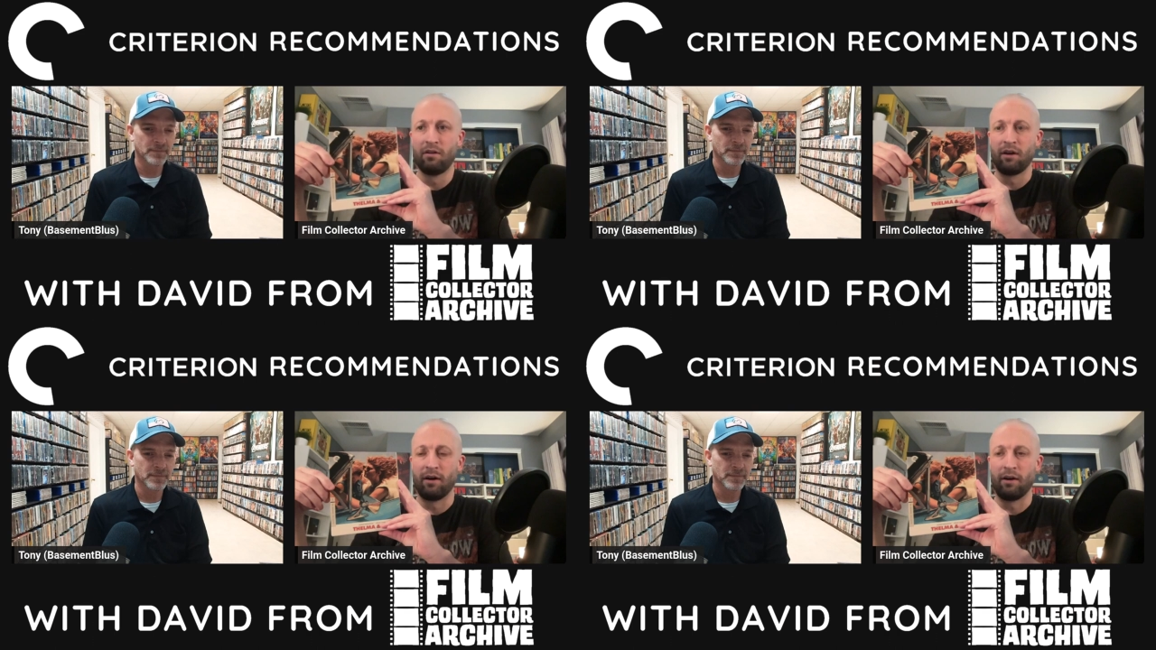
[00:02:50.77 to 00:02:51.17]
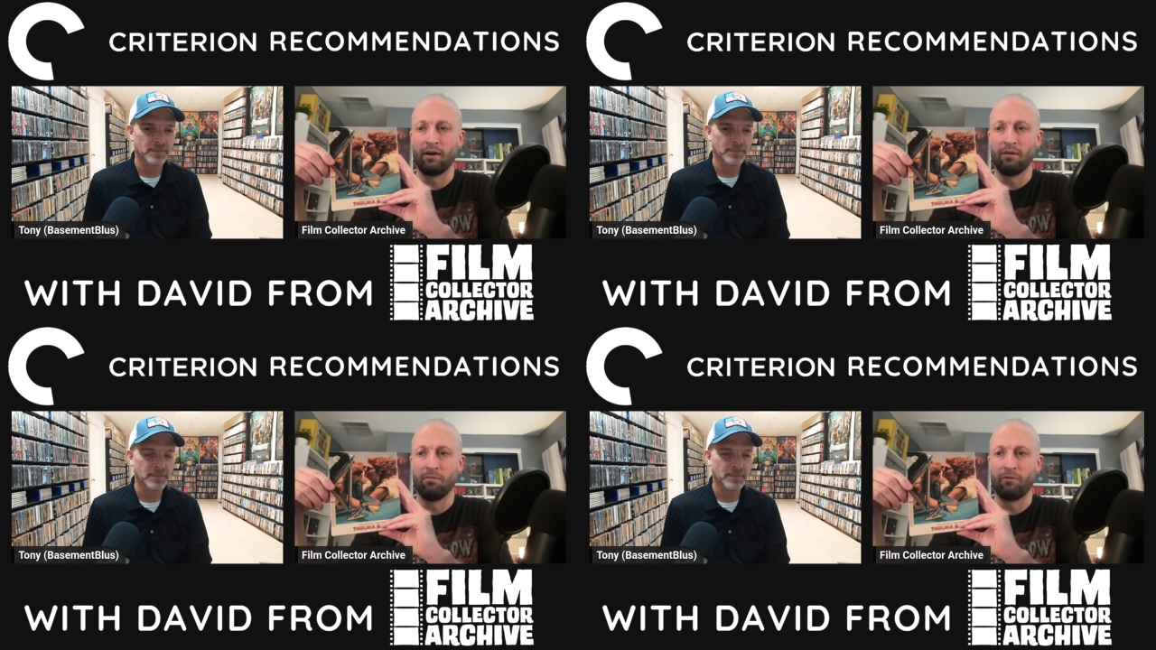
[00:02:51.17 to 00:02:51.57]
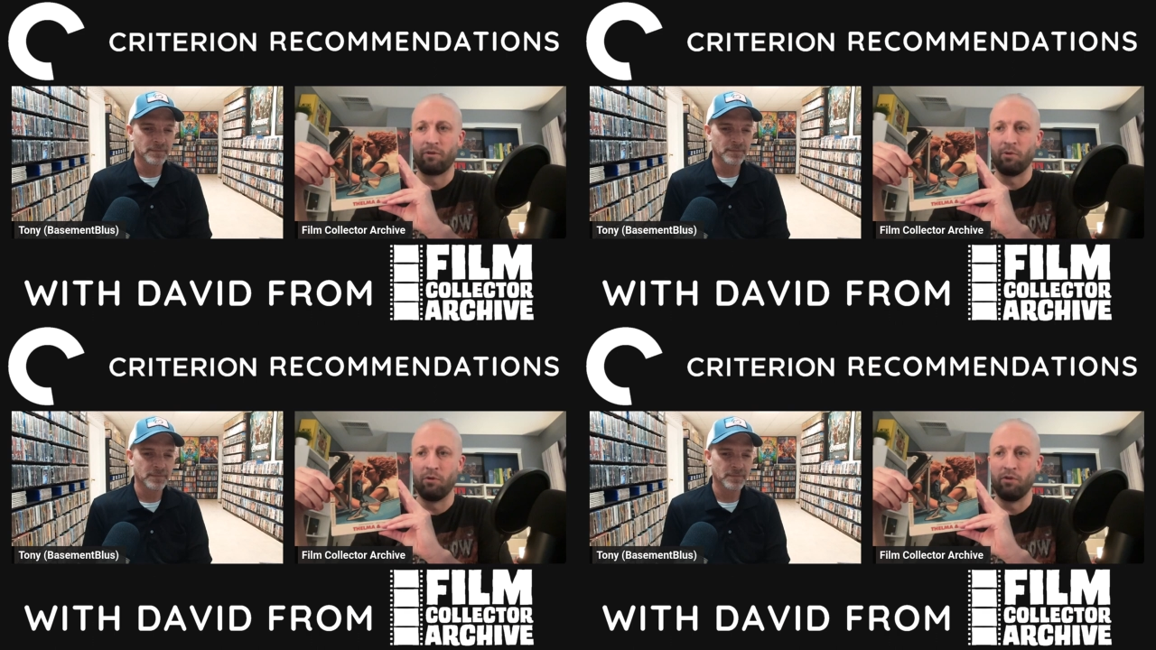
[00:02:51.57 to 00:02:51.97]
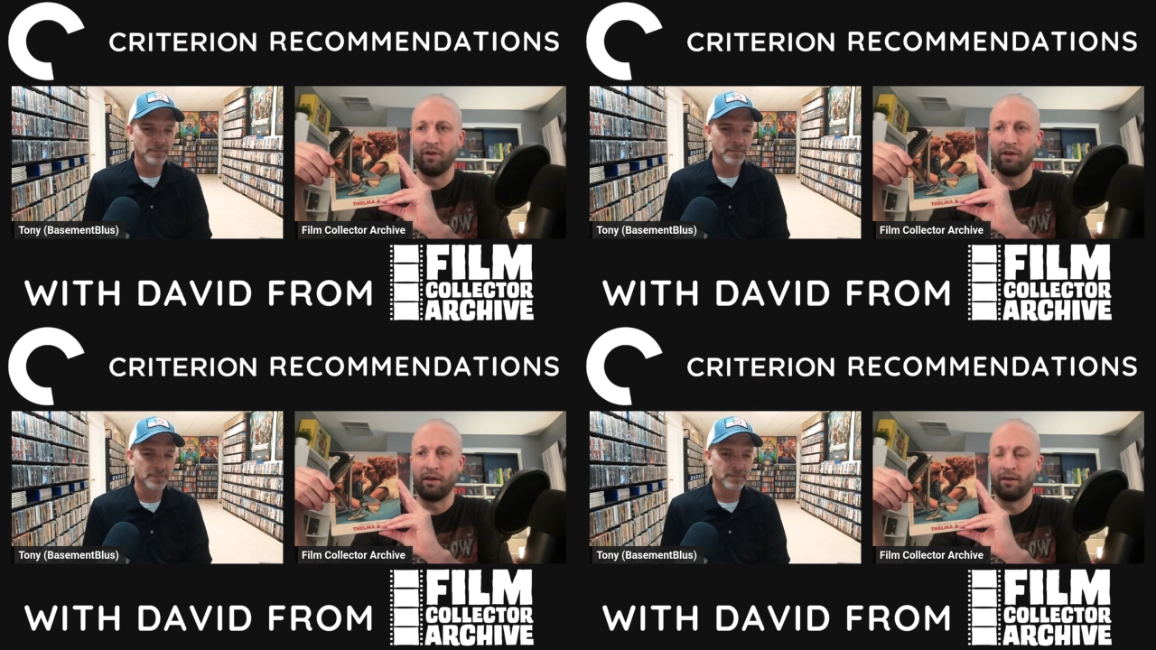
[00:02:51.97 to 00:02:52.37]
Speaker 1: um, from the
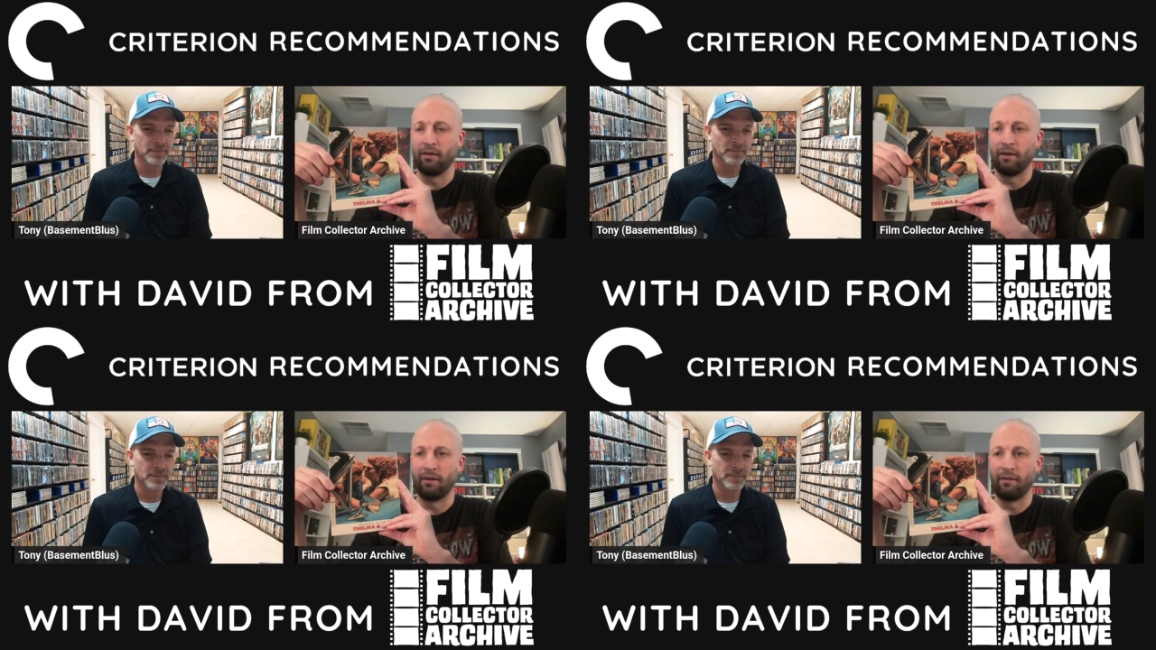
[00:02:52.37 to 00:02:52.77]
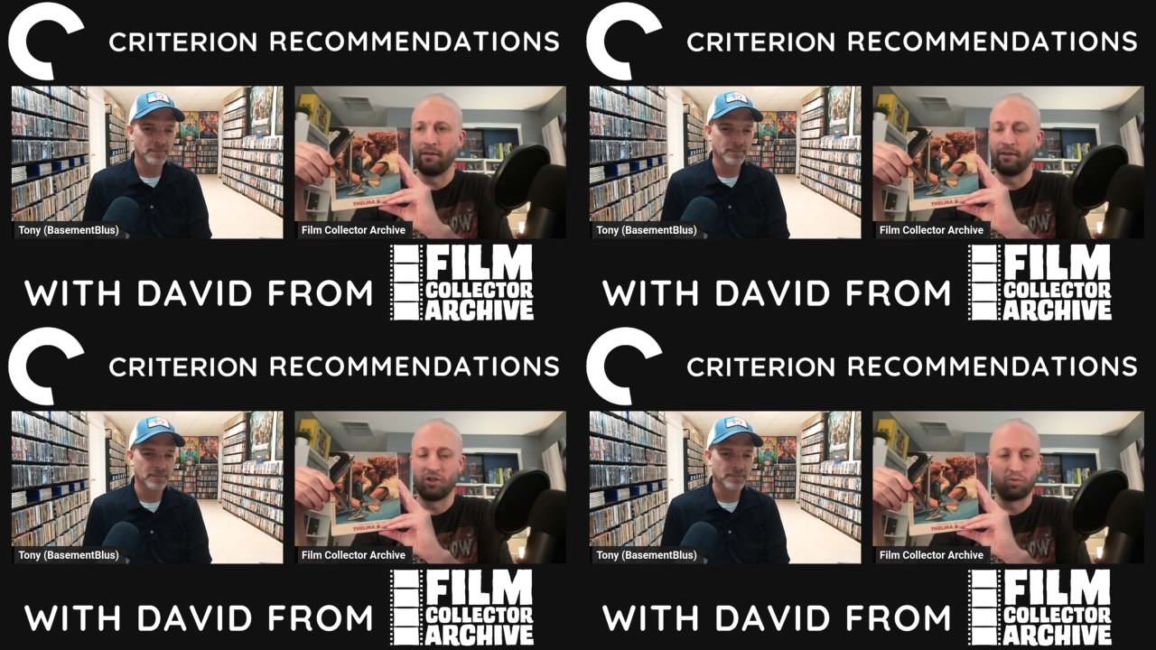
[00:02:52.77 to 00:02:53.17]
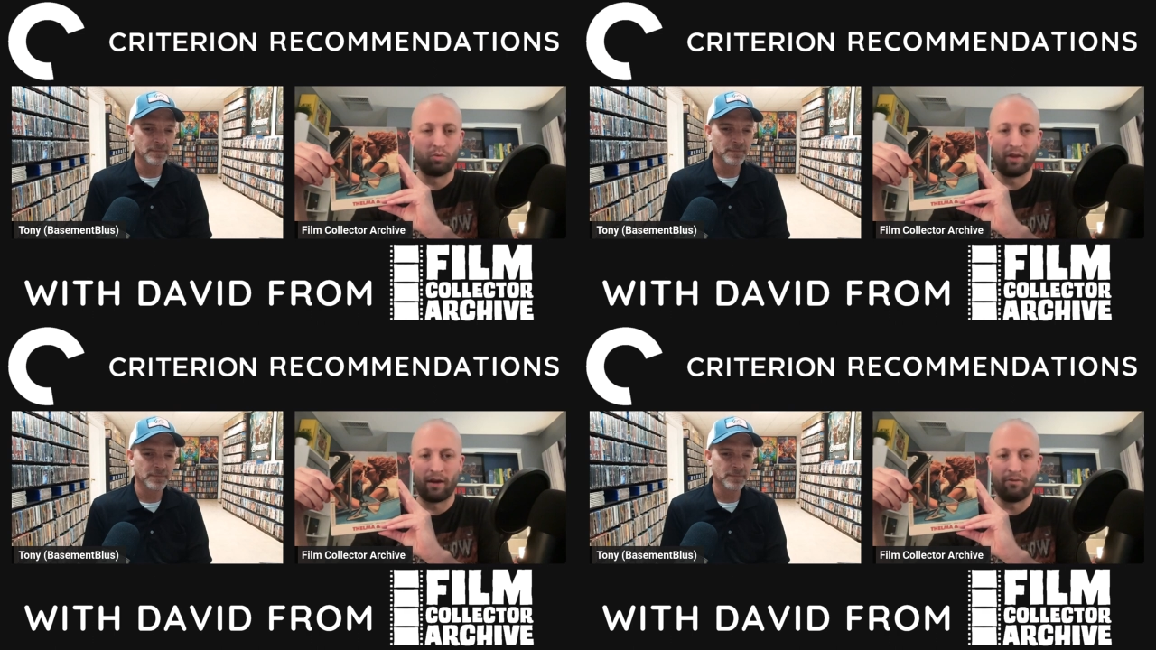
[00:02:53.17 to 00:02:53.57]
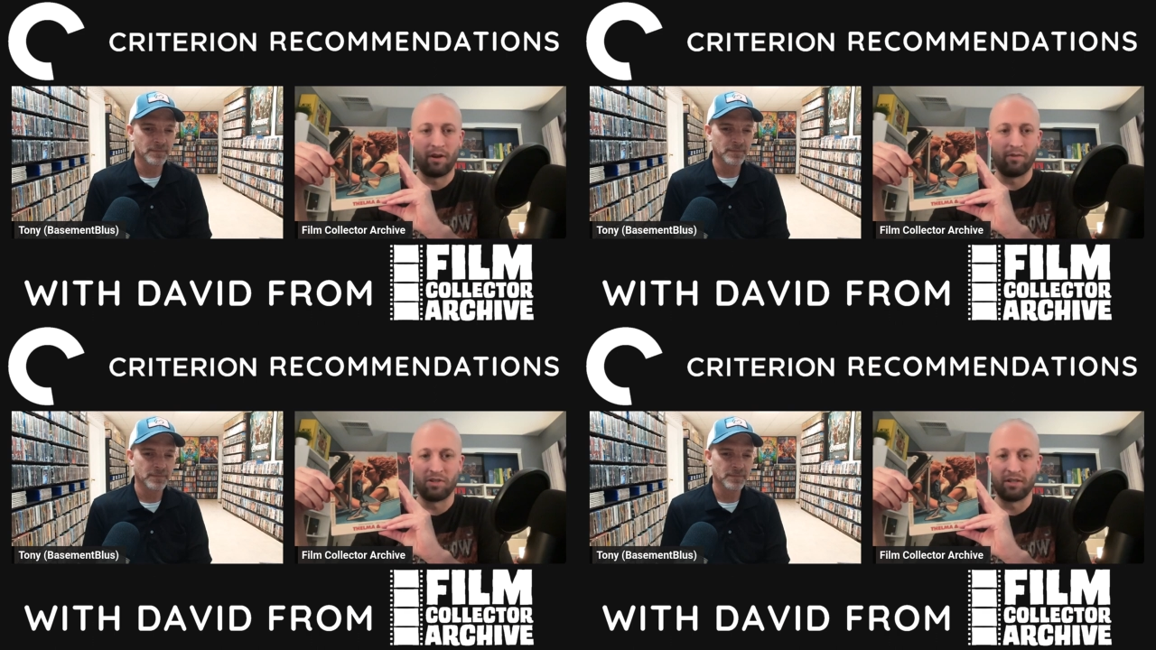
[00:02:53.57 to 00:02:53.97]
movie, and and it's just one that I've
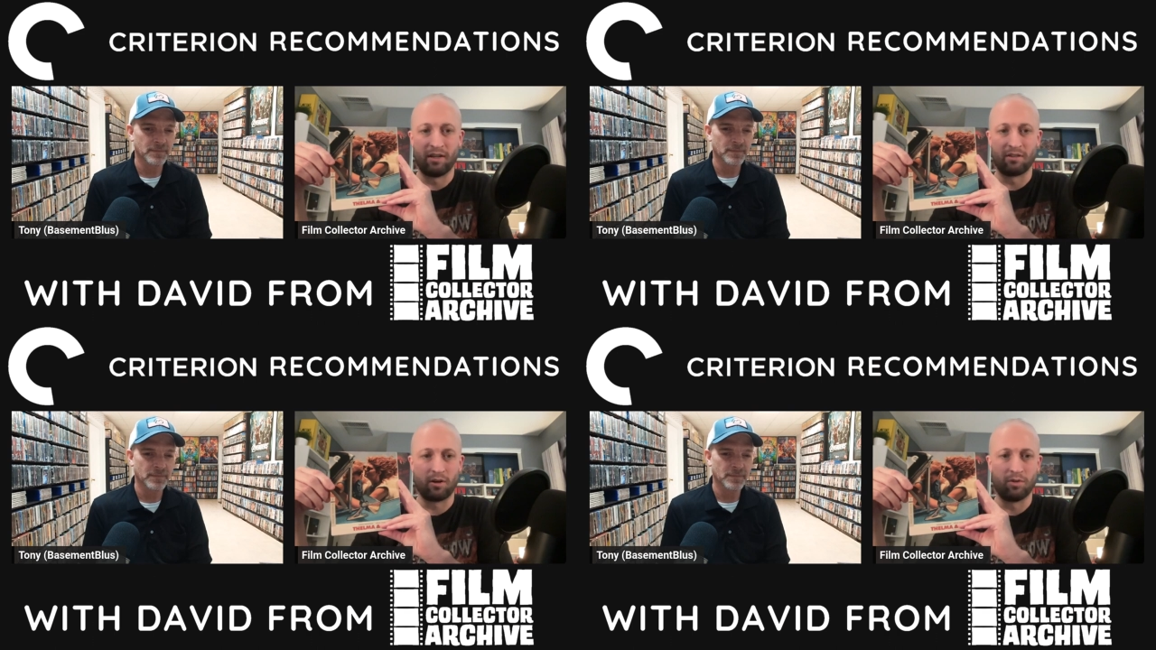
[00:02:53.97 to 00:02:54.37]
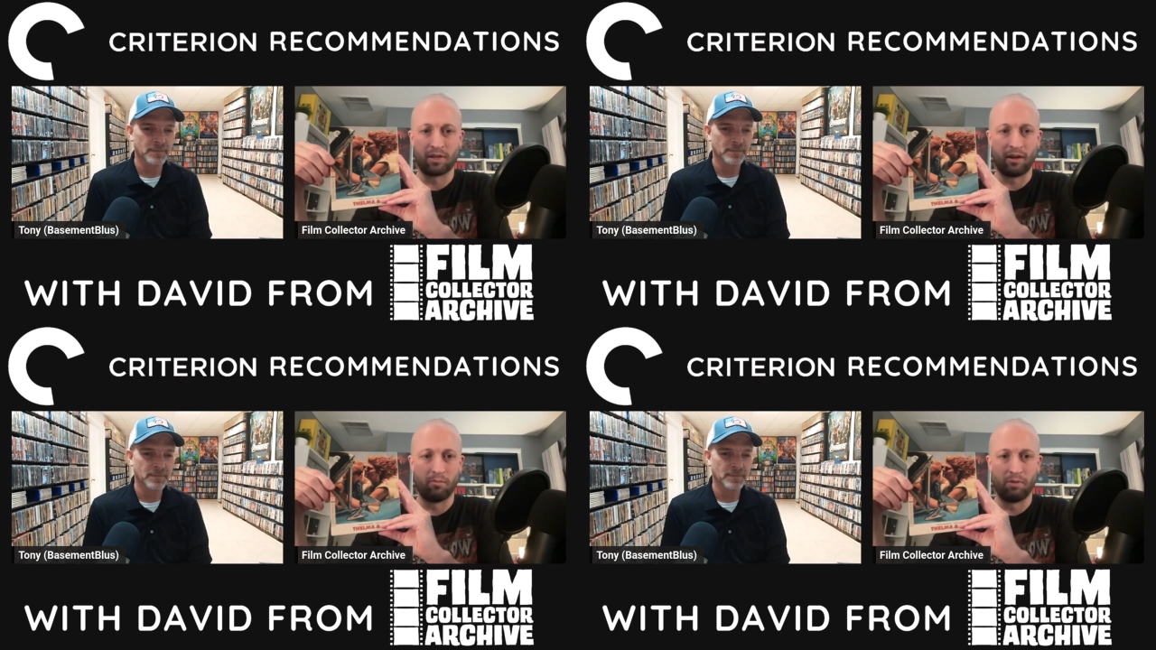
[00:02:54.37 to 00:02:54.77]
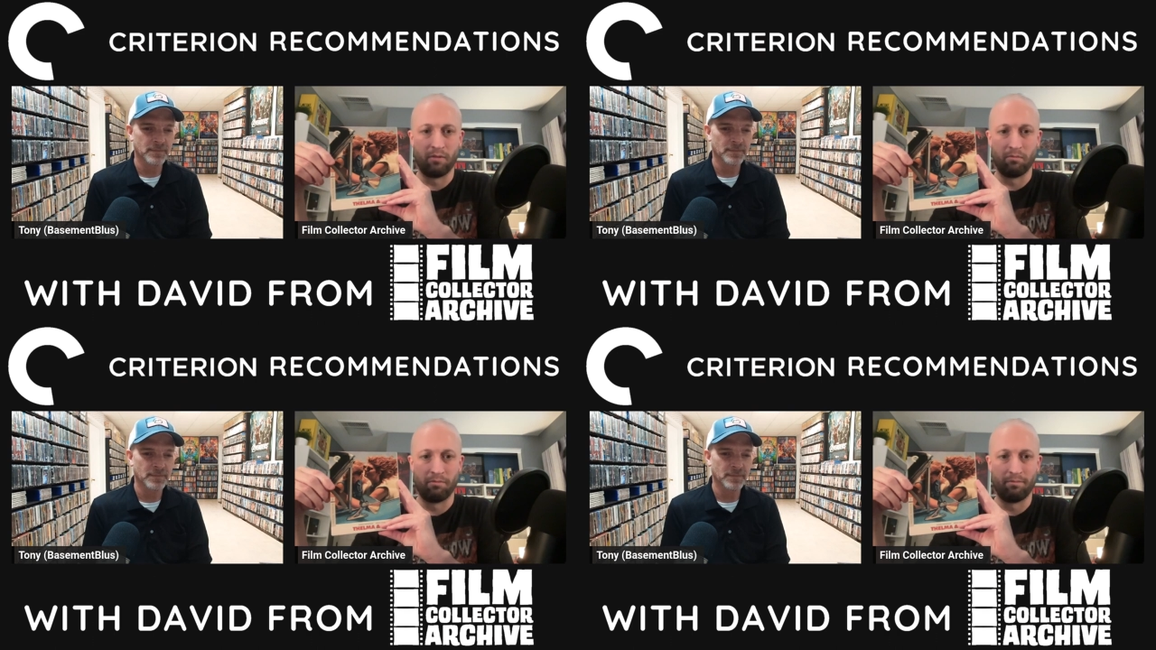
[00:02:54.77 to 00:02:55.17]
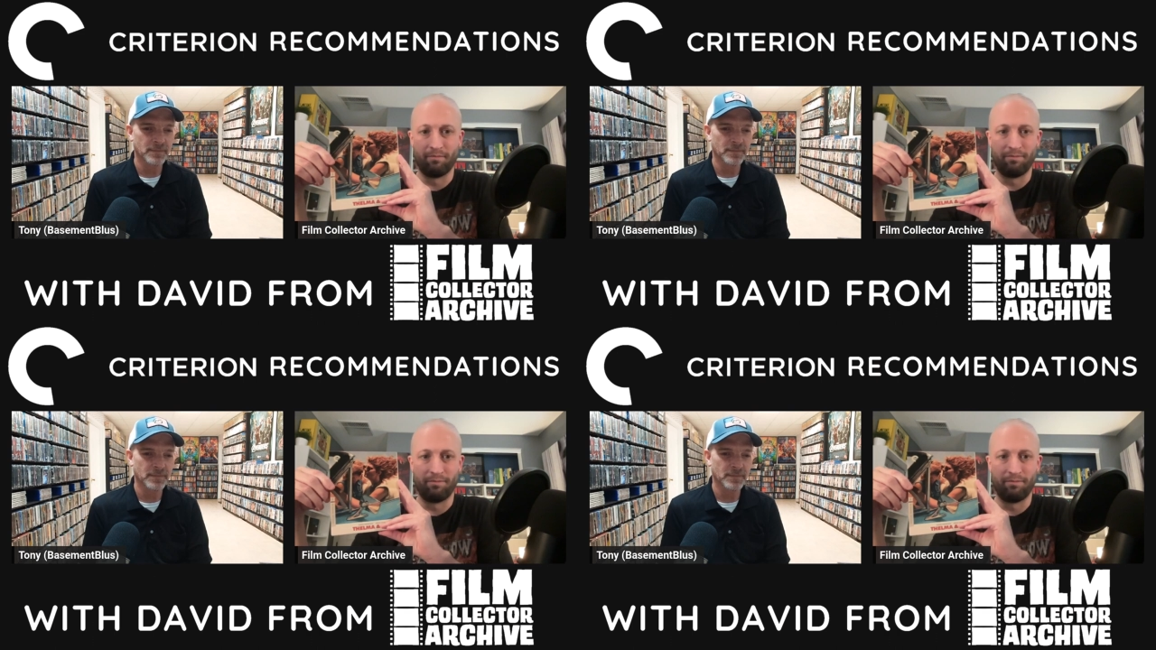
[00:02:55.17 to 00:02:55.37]
never seen. It's always kind of been in,